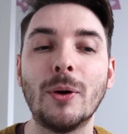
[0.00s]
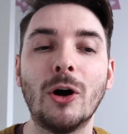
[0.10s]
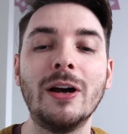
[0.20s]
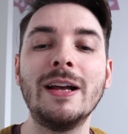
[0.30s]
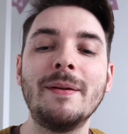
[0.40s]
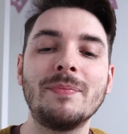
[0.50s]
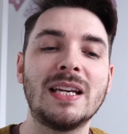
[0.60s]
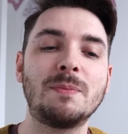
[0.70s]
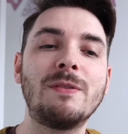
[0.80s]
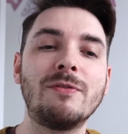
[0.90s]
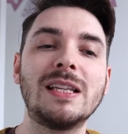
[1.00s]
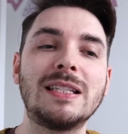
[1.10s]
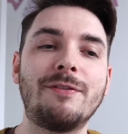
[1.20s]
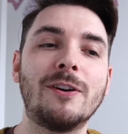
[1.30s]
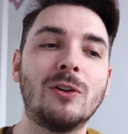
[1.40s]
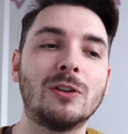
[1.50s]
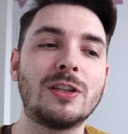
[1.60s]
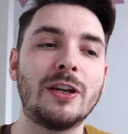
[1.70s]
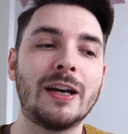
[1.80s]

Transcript: But it's been really difficult to